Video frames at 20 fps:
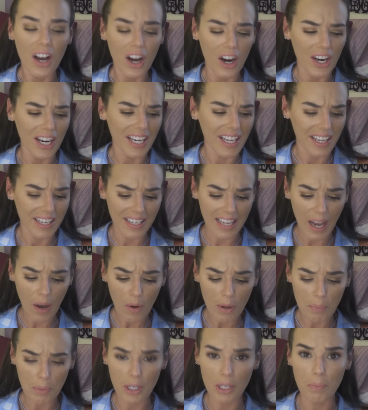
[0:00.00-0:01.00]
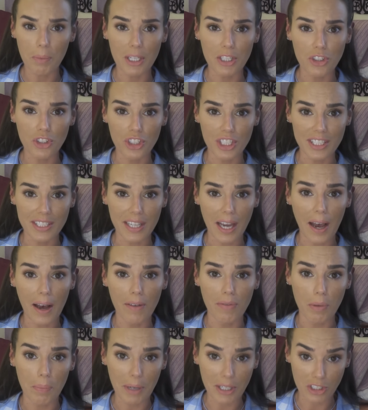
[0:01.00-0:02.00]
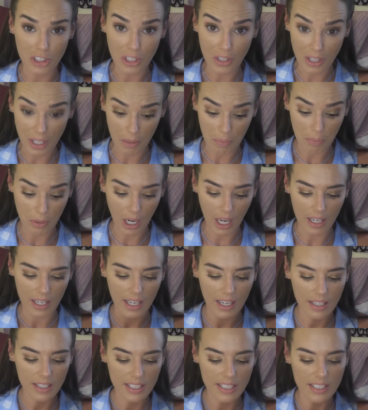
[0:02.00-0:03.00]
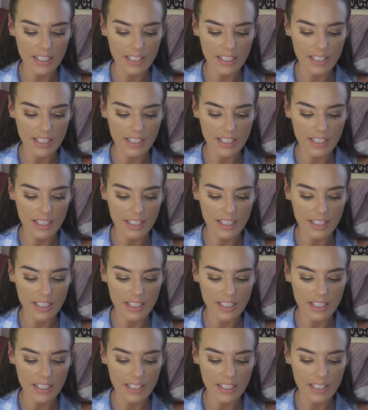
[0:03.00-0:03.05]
All right, and now I pretty much just have a bunch of lip products.